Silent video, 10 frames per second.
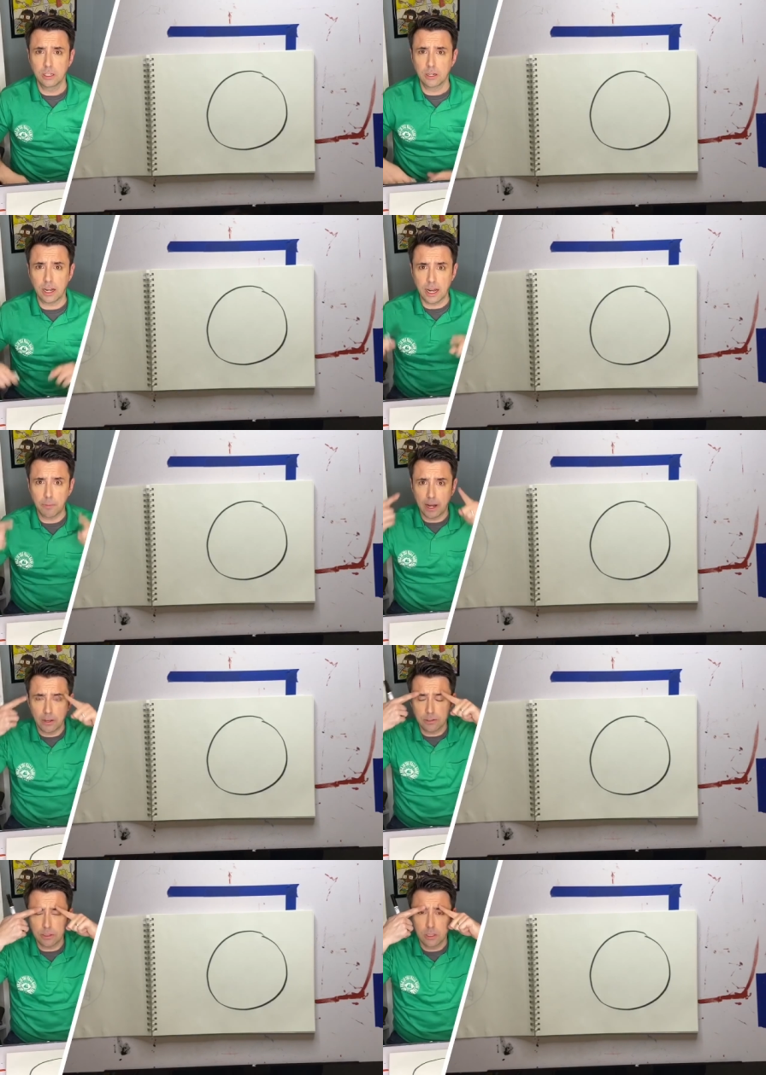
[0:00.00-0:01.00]
your
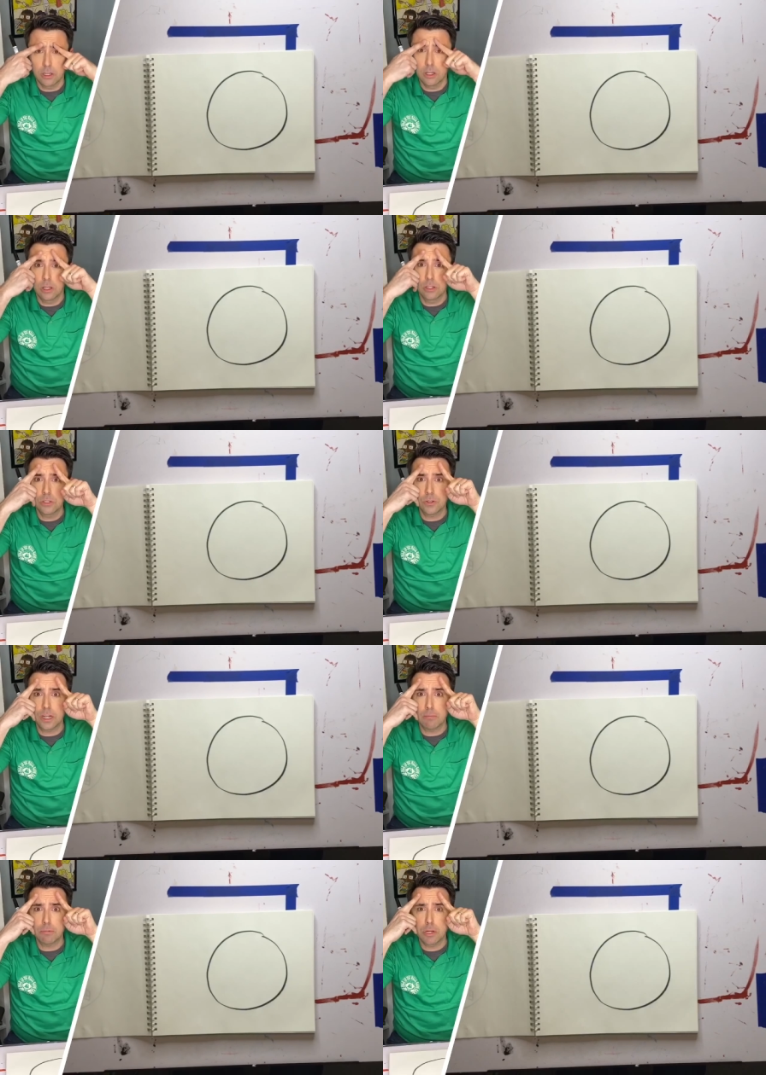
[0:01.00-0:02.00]
eyebrows shoot
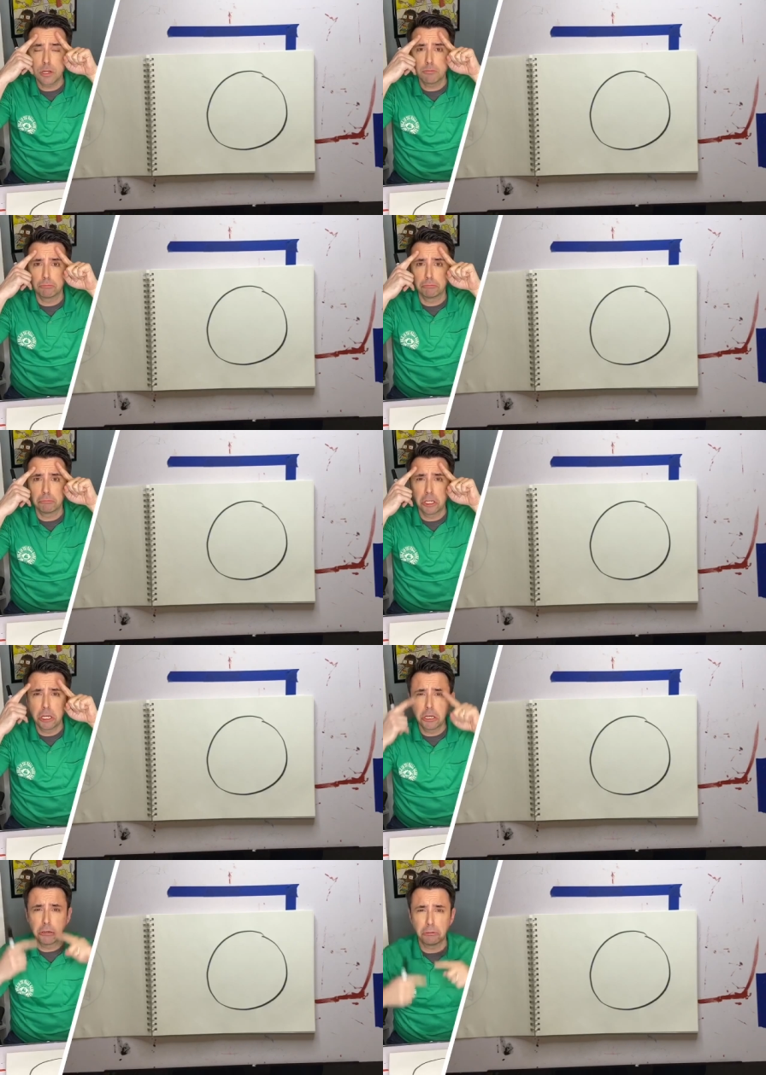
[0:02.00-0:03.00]
up.
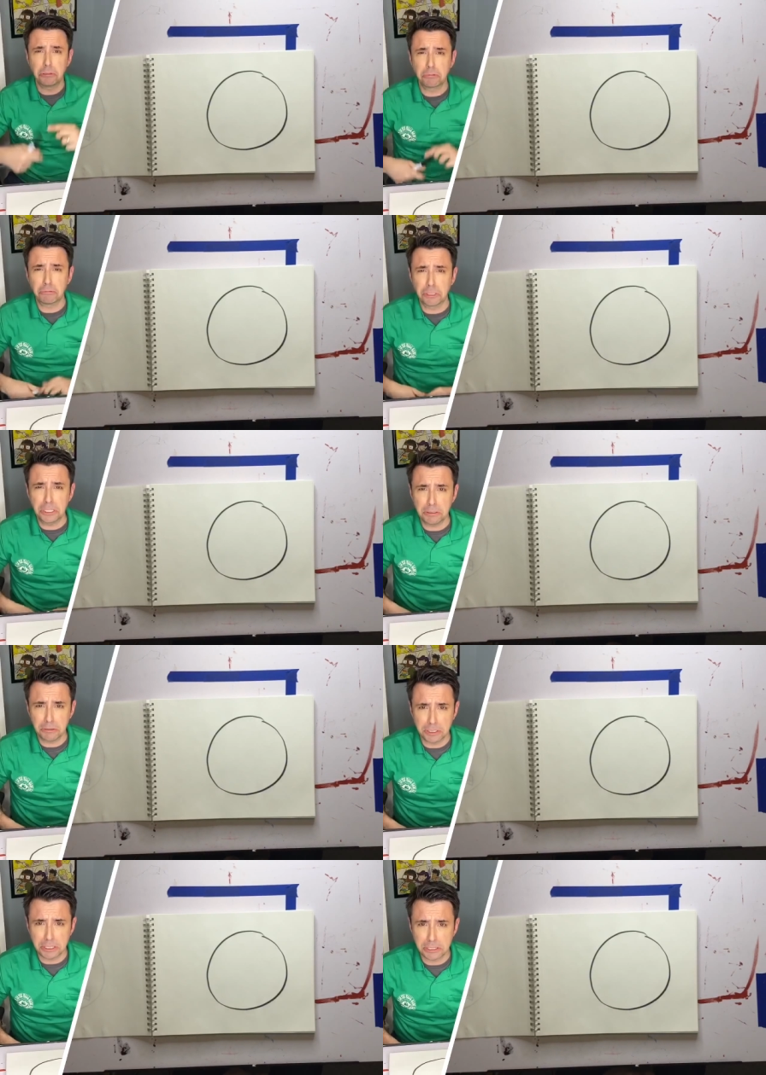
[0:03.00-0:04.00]
When you're really,
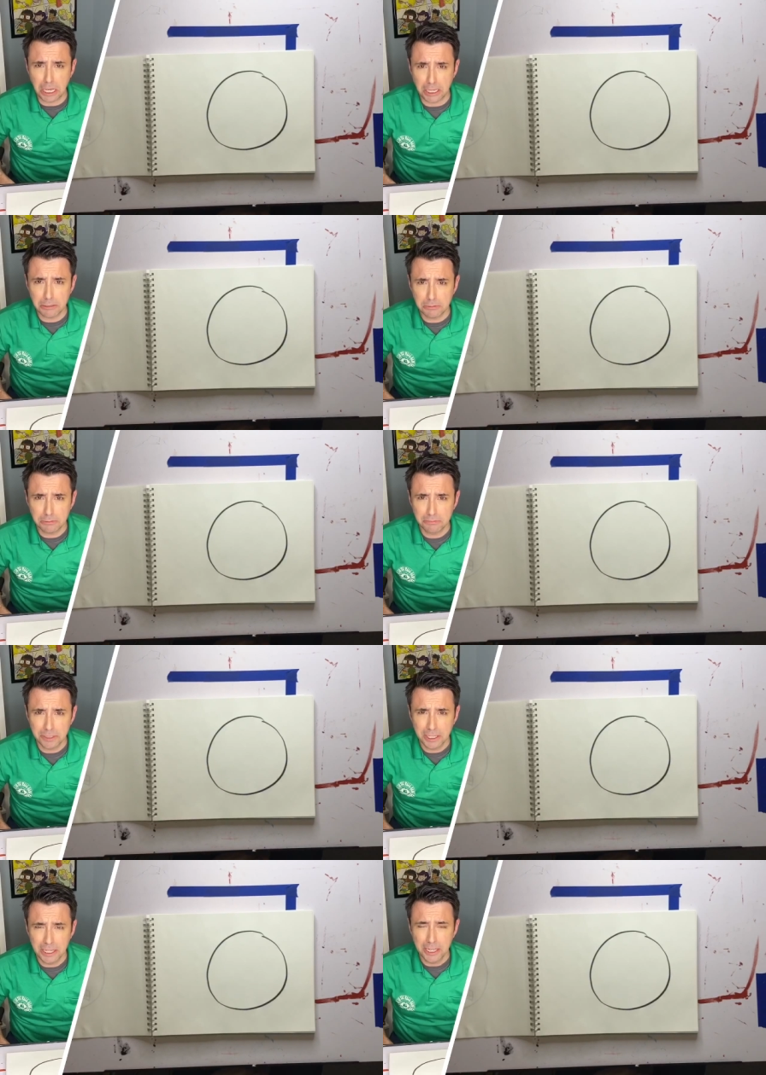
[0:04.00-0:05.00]
really sad,
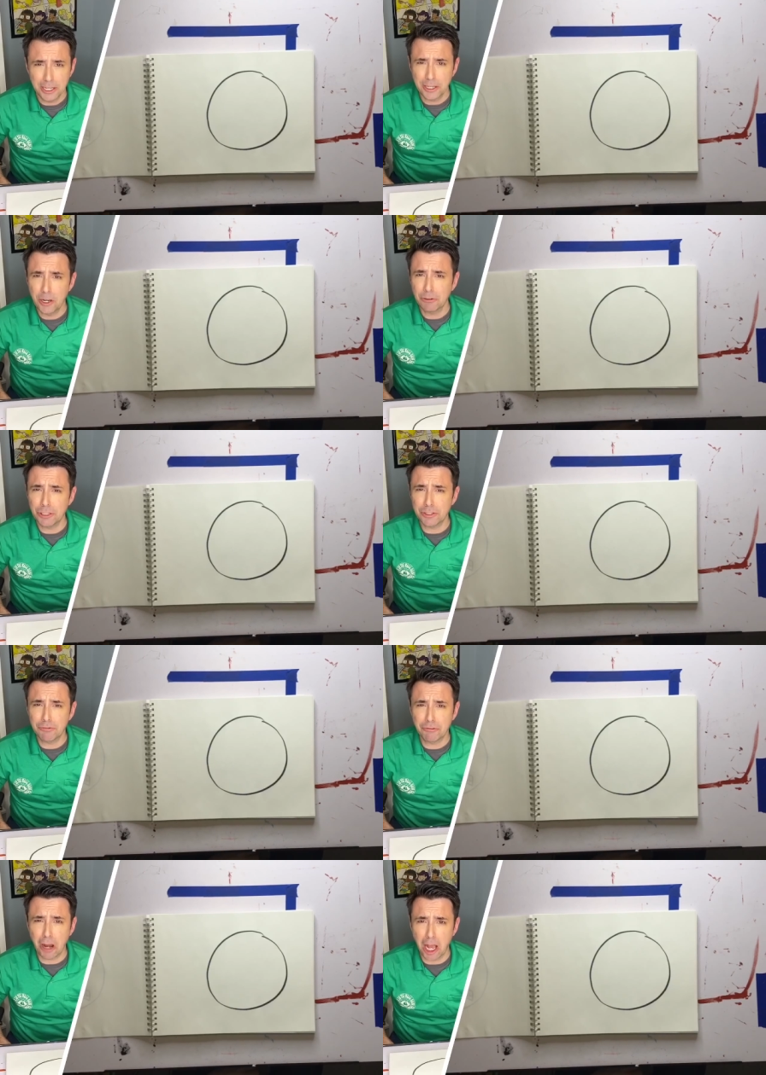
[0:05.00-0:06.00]
you don't just
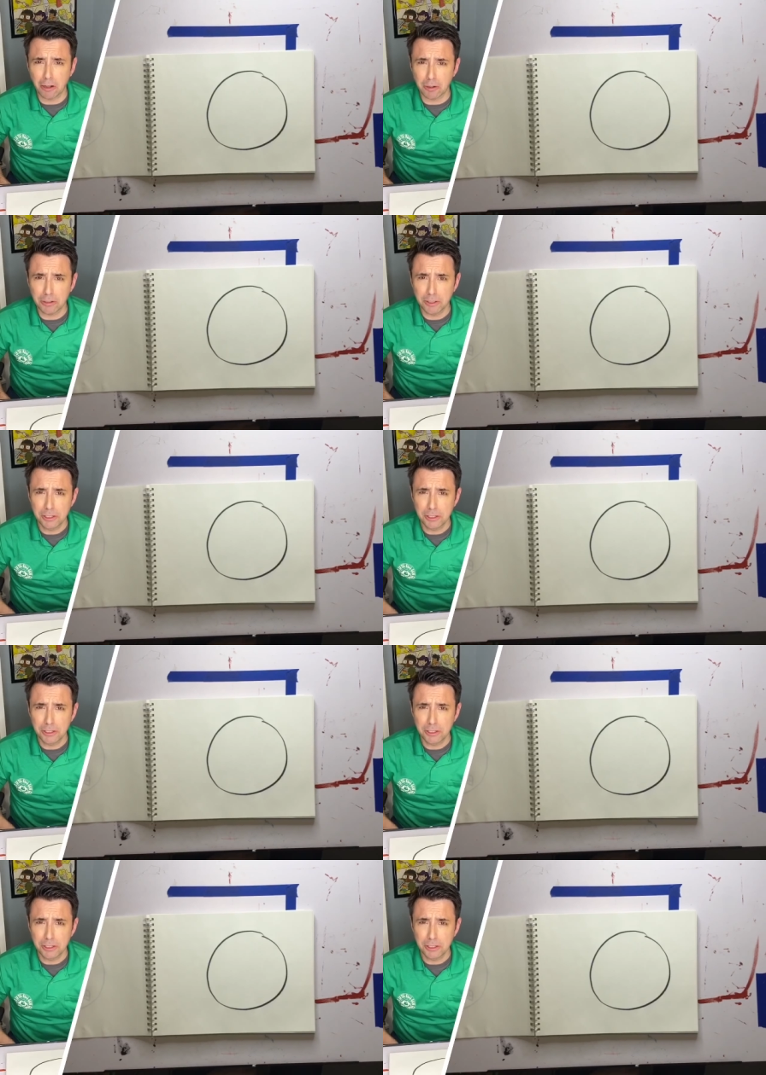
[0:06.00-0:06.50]
frown.